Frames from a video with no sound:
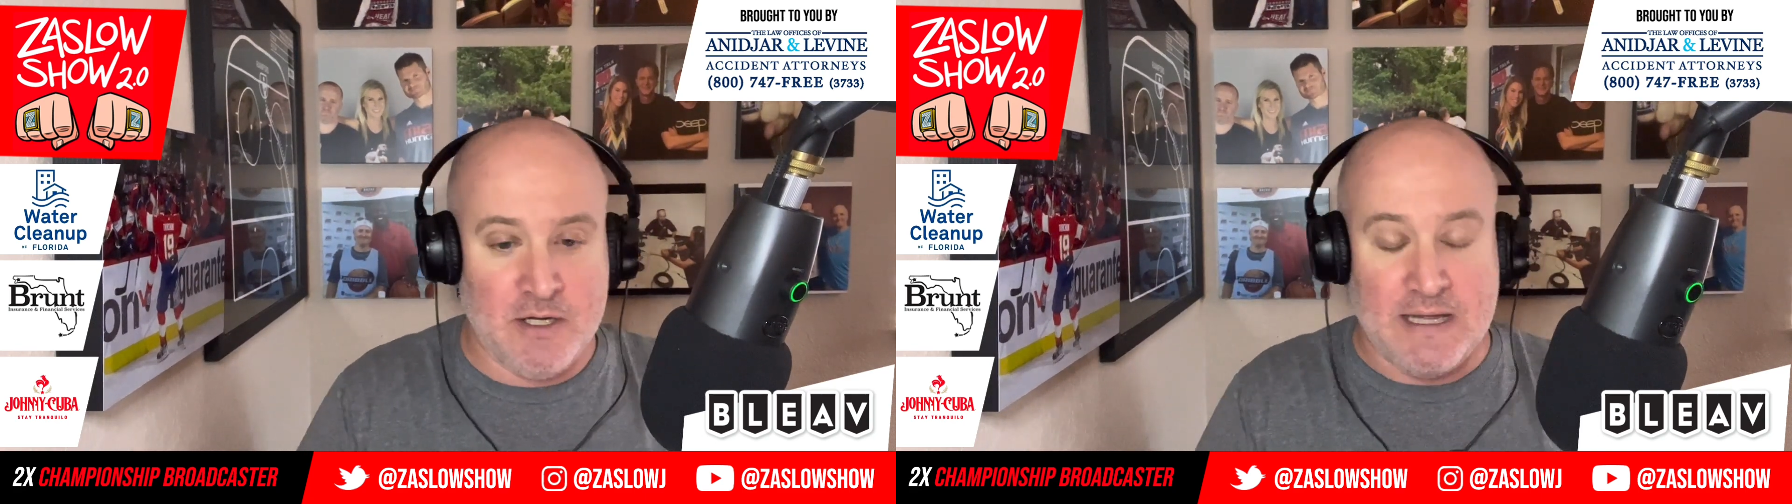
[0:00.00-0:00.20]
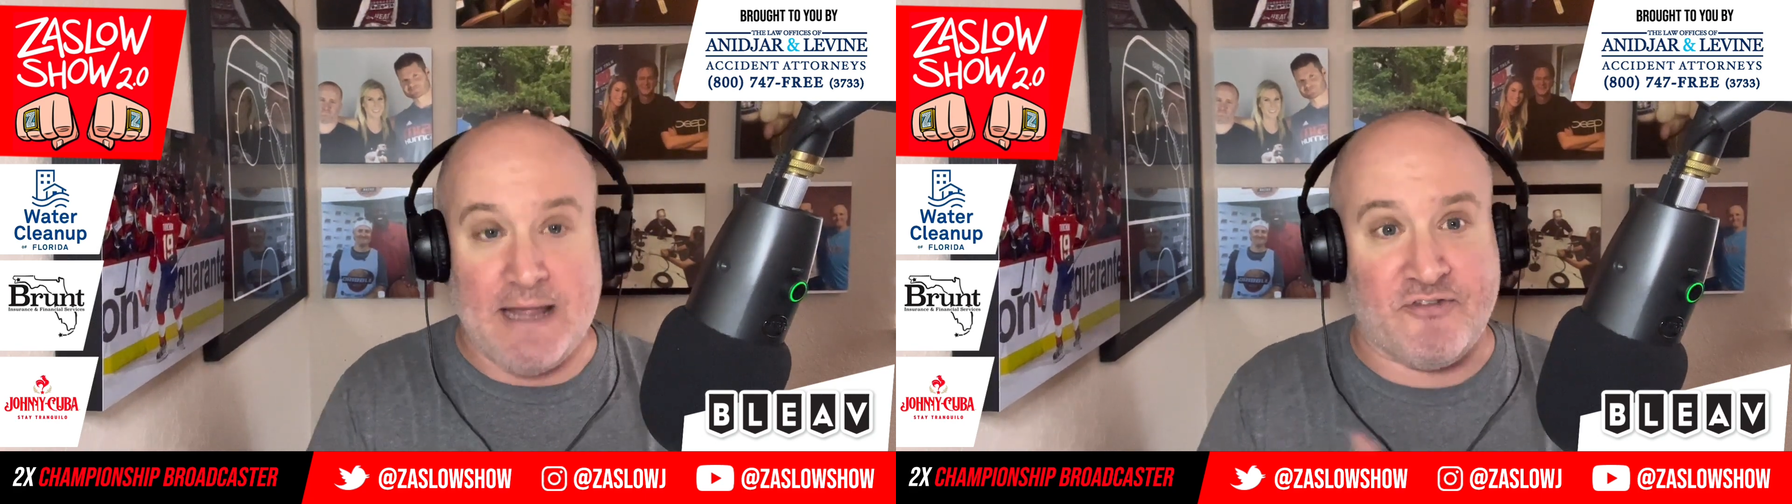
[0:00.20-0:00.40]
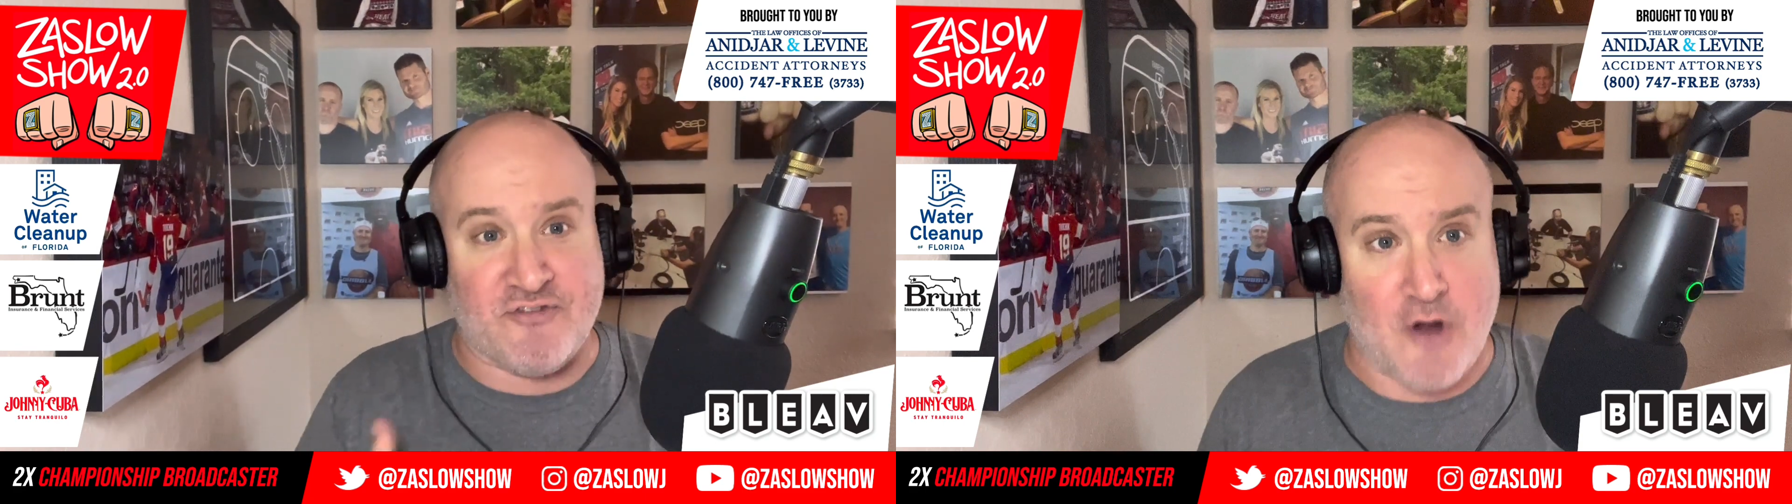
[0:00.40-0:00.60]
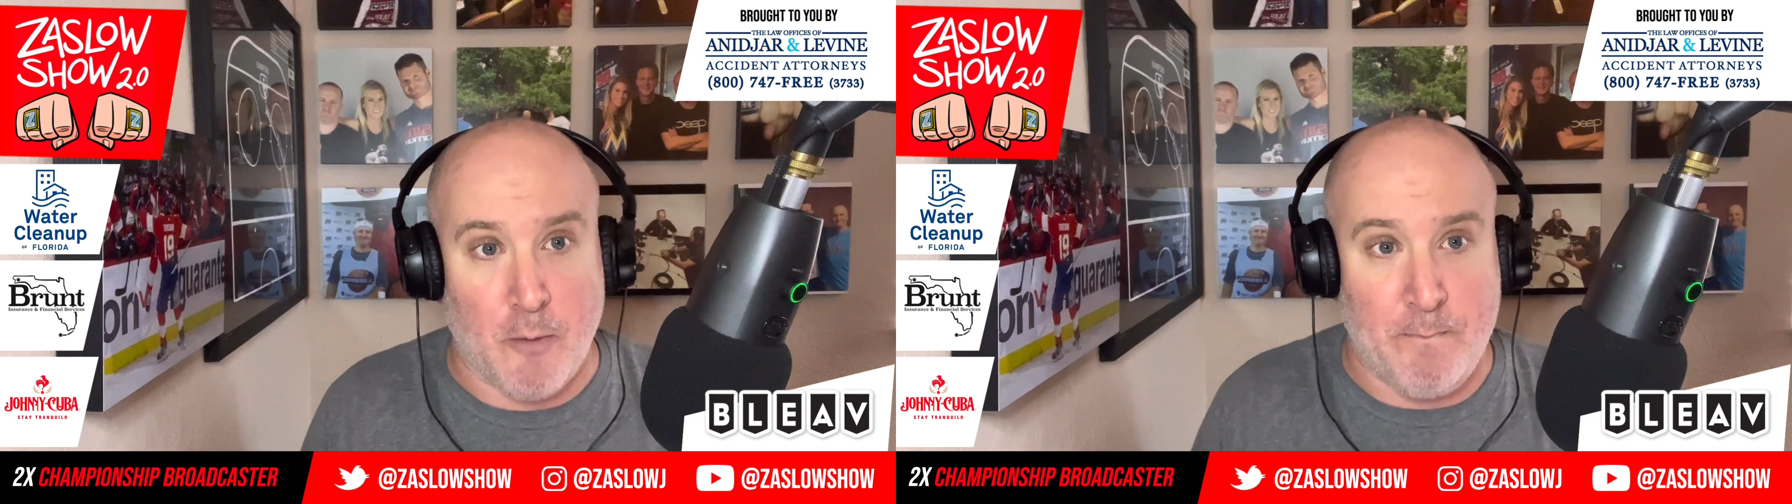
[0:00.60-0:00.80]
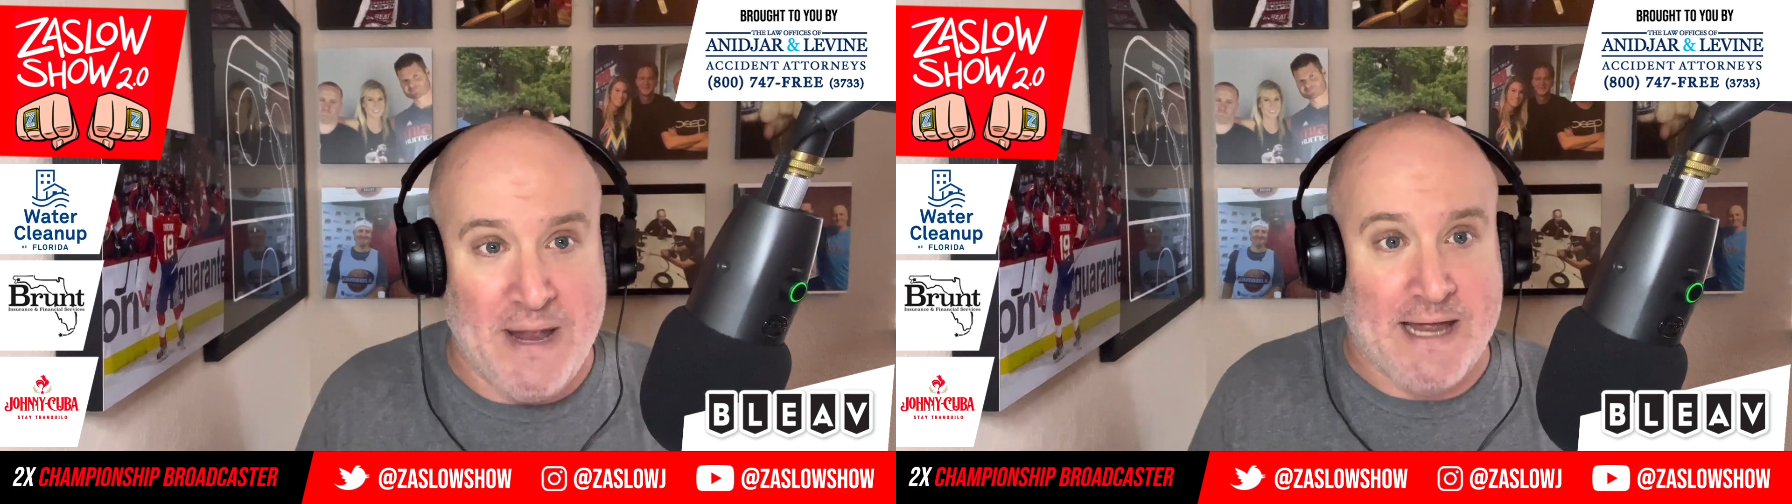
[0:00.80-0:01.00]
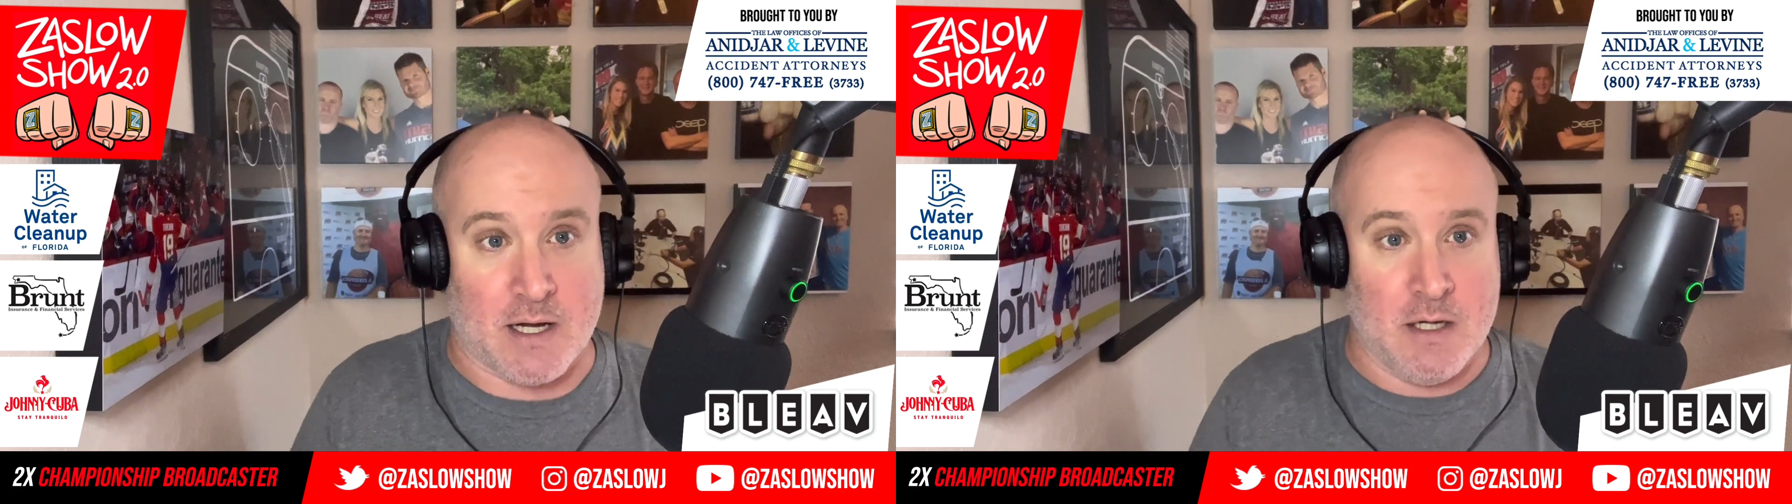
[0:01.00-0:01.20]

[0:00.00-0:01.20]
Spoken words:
is so big